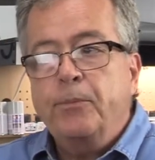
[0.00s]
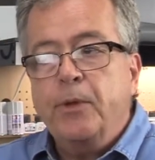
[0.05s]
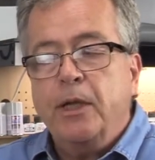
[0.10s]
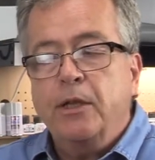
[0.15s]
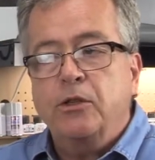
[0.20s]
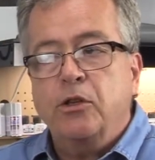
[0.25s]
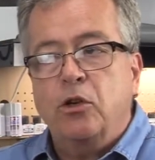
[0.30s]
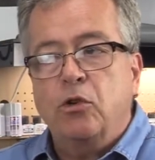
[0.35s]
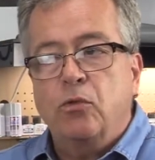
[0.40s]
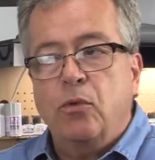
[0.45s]

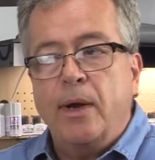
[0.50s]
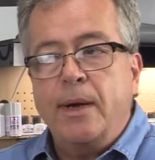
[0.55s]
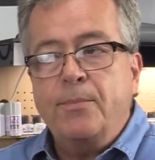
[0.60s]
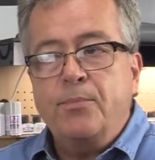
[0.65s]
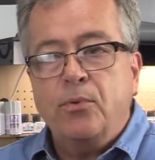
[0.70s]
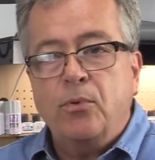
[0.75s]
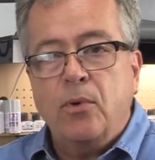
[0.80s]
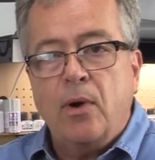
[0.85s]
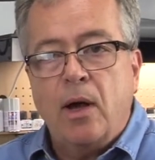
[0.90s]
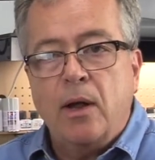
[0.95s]
It's a great
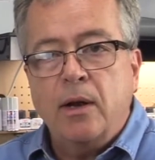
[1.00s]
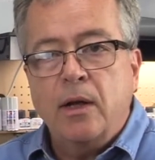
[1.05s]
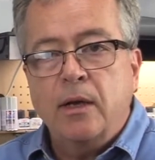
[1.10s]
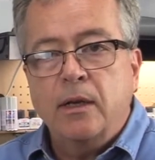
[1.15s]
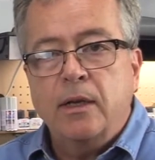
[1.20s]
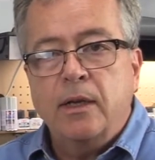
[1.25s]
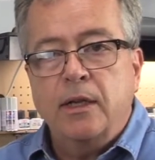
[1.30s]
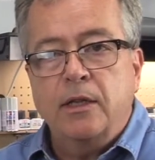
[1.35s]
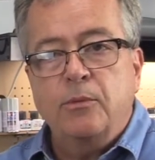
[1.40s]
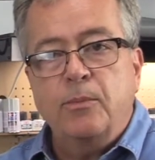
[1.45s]

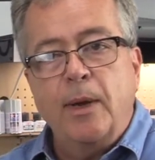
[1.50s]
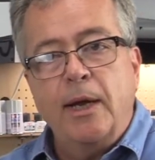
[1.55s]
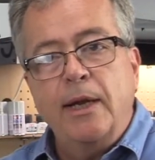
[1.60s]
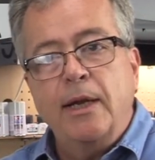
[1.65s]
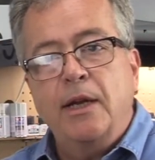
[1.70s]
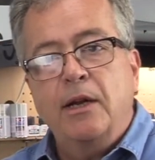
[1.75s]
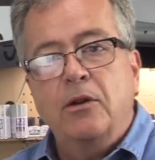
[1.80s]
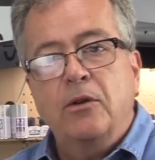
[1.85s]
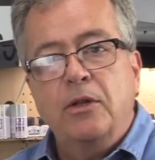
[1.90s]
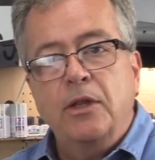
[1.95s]
product. It's made
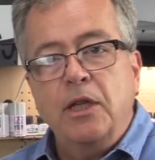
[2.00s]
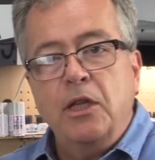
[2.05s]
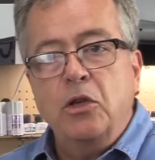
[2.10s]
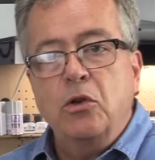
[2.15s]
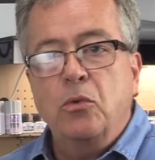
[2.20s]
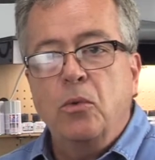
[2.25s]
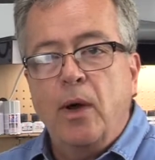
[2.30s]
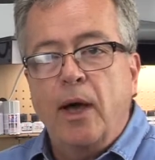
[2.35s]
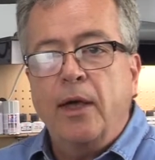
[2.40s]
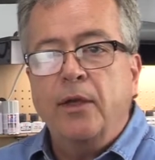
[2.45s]
here in the
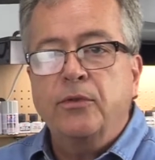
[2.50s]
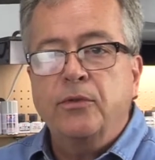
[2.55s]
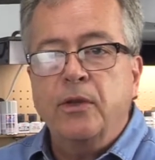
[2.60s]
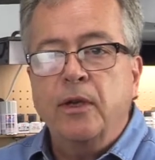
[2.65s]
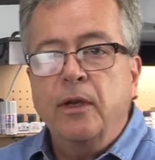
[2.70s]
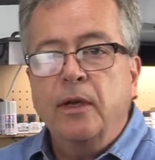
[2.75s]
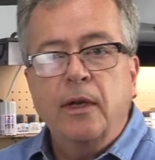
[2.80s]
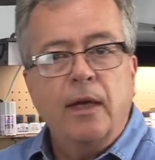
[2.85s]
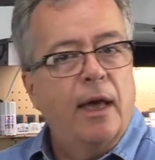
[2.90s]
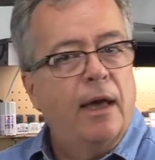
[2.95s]
US.
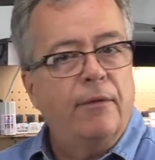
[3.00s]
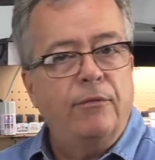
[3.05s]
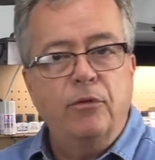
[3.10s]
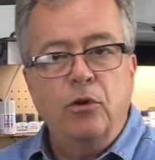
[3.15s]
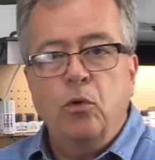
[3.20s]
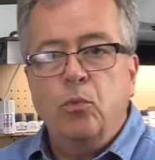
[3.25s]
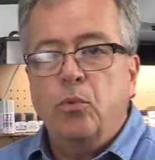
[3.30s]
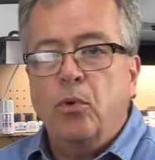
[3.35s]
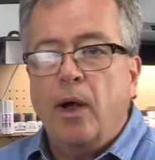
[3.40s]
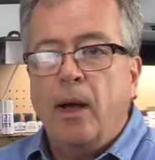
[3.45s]
I have
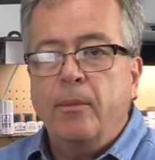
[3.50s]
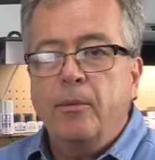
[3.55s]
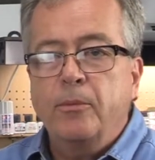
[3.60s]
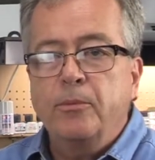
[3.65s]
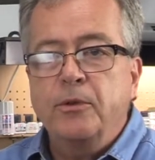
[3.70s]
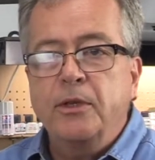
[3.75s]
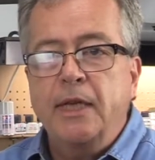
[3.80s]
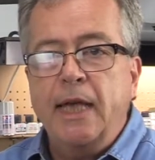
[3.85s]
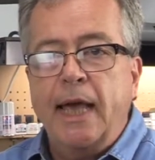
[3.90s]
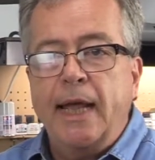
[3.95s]
no
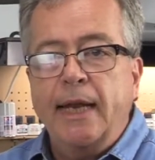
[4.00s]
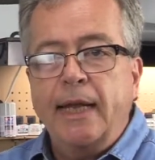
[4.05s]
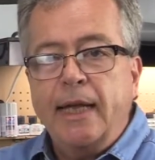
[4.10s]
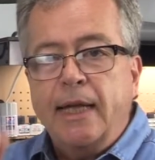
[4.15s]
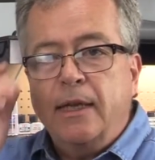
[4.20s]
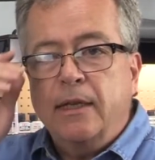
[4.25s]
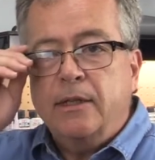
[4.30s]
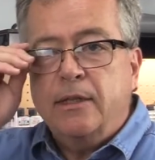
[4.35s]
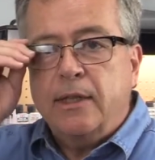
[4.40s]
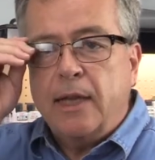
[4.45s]
problems getting
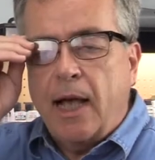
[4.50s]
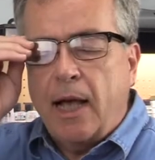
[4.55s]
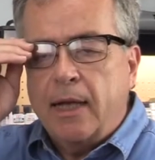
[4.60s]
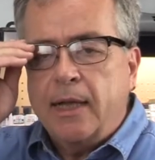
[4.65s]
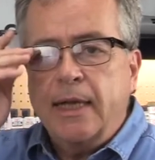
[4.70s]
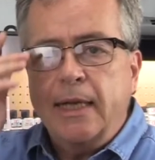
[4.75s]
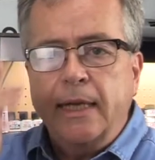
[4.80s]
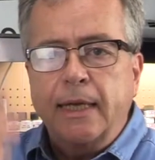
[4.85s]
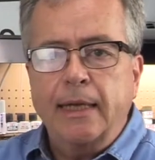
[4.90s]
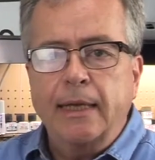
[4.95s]
it,
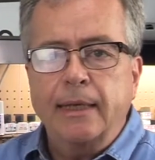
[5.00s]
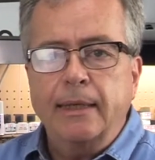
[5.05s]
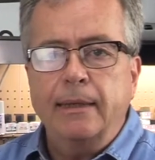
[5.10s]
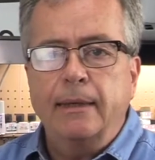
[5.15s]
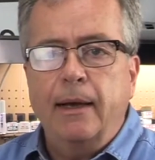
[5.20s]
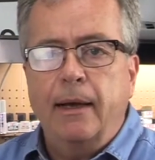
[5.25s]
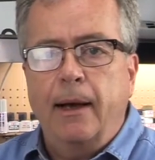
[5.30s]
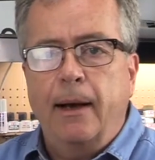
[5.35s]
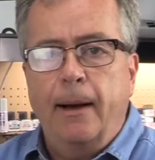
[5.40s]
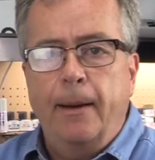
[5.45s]
stocking it.
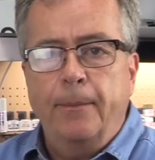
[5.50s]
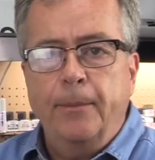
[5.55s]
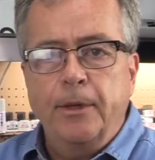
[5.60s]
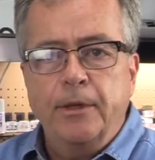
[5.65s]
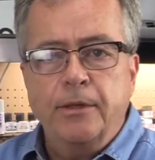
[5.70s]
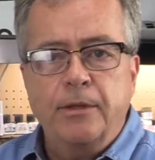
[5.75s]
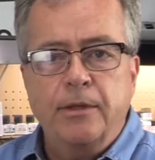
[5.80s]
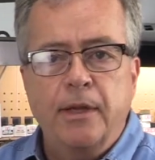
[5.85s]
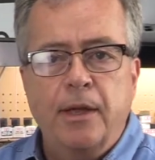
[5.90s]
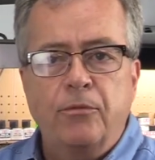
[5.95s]

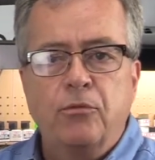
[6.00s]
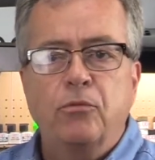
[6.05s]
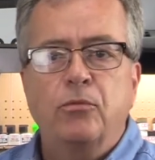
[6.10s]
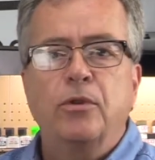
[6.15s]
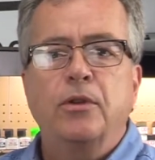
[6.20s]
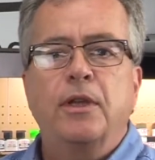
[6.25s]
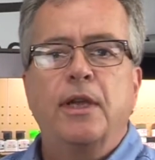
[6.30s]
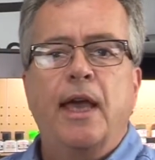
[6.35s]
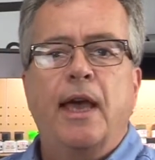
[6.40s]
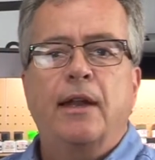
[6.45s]
It's never
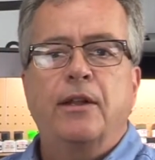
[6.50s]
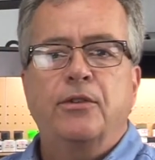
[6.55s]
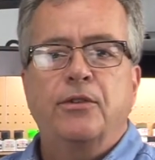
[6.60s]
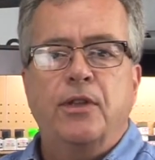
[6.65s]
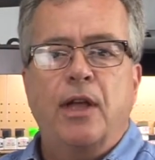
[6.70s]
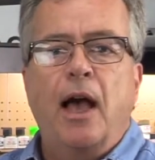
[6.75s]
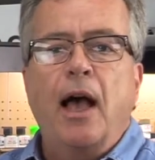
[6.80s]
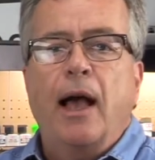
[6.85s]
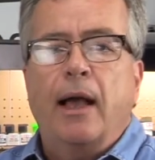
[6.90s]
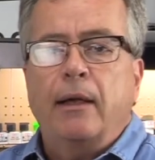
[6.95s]
really out of
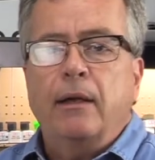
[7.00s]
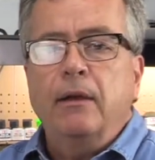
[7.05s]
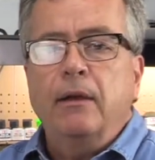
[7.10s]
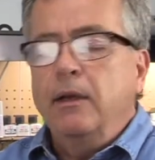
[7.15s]
stock.